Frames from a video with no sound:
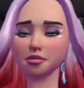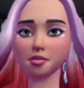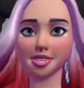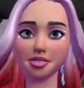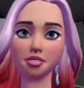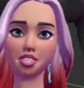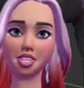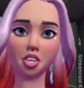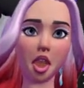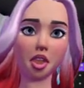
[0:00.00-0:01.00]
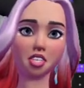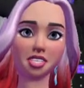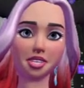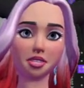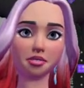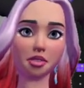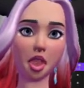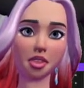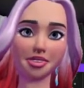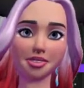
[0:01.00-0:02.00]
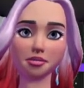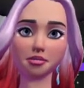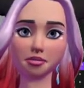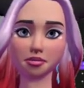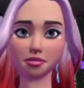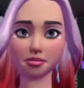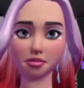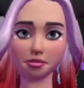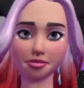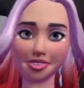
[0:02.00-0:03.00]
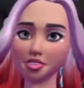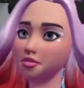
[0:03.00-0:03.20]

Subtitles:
Really fancy some ice cream right now. Would be nice.